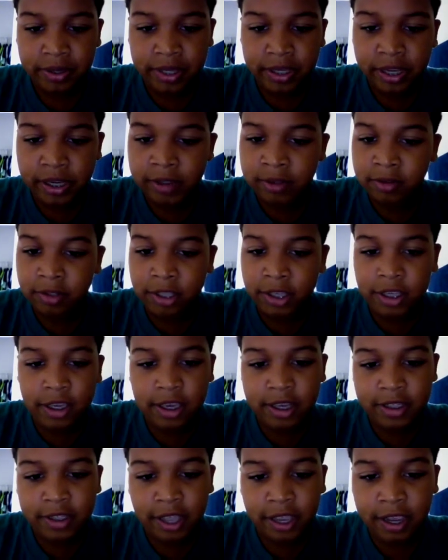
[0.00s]
I don't think he
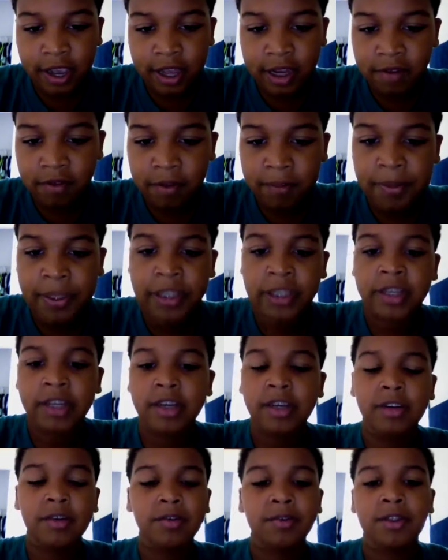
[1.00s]
has that kind of ability
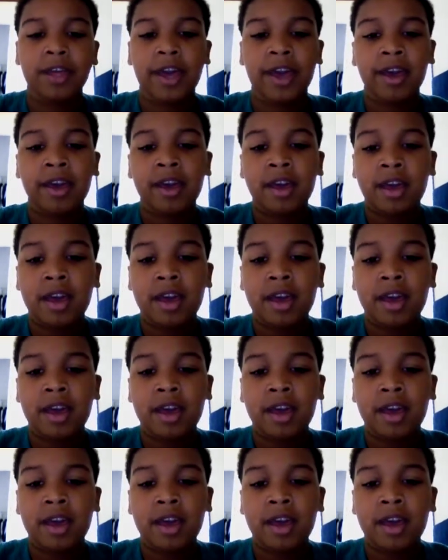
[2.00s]
to do that.